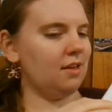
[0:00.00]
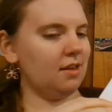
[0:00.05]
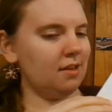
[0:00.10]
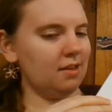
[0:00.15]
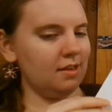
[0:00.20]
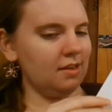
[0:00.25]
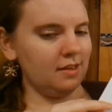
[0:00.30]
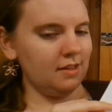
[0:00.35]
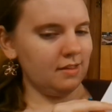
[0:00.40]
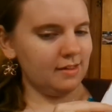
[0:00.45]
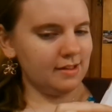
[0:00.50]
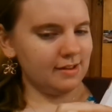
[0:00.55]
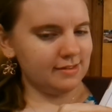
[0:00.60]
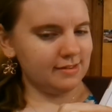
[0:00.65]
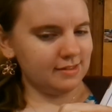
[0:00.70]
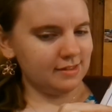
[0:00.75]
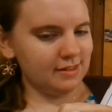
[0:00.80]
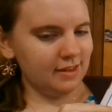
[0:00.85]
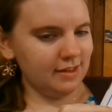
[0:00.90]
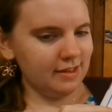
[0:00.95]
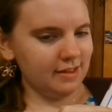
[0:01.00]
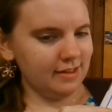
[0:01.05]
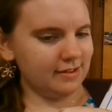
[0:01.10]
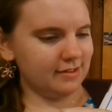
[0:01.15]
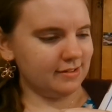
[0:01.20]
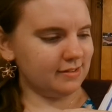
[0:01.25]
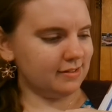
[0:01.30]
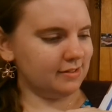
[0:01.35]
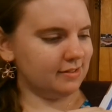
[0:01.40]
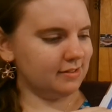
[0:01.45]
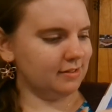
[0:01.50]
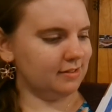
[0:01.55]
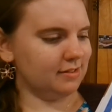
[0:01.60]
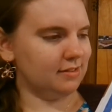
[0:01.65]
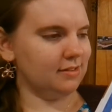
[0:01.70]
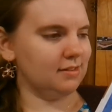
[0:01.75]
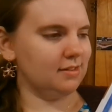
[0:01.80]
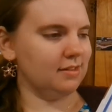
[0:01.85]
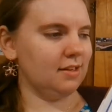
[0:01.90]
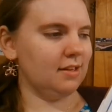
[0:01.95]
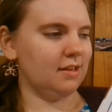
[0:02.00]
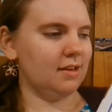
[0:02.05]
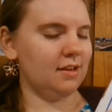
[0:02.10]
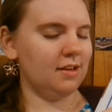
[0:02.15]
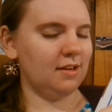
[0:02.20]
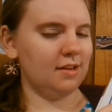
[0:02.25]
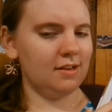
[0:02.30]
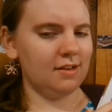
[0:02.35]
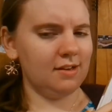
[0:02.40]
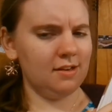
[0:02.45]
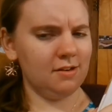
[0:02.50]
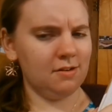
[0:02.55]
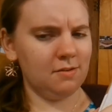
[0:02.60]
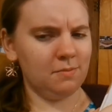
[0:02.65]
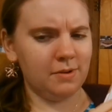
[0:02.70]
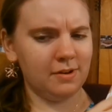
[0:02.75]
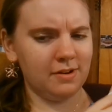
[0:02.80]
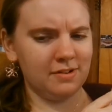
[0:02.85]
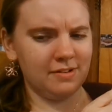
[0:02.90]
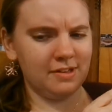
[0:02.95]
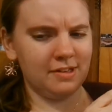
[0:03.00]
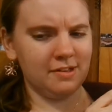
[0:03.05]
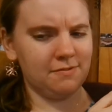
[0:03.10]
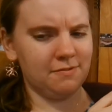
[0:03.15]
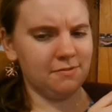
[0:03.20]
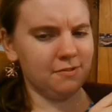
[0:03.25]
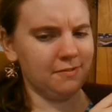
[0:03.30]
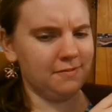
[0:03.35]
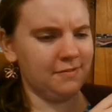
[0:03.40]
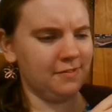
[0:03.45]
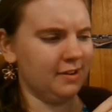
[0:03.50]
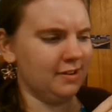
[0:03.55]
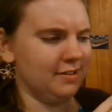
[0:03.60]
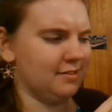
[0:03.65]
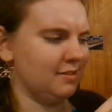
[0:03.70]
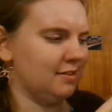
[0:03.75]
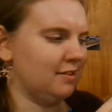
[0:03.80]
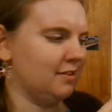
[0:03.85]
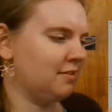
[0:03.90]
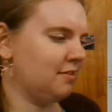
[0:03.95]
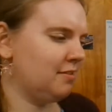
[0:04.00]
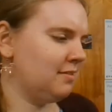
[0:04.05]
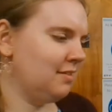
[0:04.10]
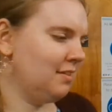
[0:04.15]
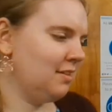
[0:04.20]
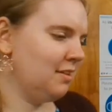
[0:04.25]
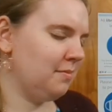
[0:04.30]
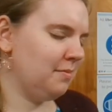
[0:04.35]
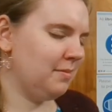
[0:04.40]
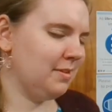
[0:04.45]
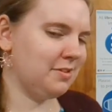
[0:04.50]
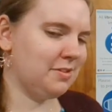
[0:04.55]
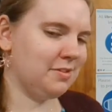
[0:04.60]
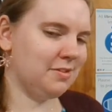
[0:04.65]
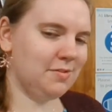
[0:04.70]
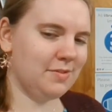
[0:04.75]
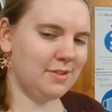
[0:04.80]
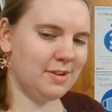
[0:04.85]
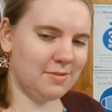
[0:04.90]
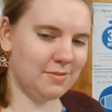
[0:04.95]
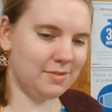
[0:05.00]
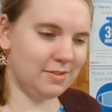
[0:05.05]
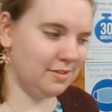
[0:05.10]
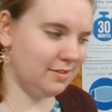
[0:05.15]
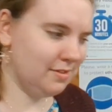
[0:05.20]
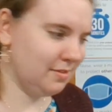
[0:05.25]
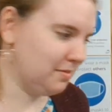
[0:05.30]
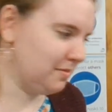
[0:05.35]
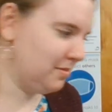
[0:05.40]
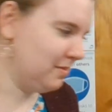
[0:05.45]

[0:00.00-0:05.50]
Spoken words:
And that's the end. I hope we don't get 4 feet of snow. I'm not sure what I would do.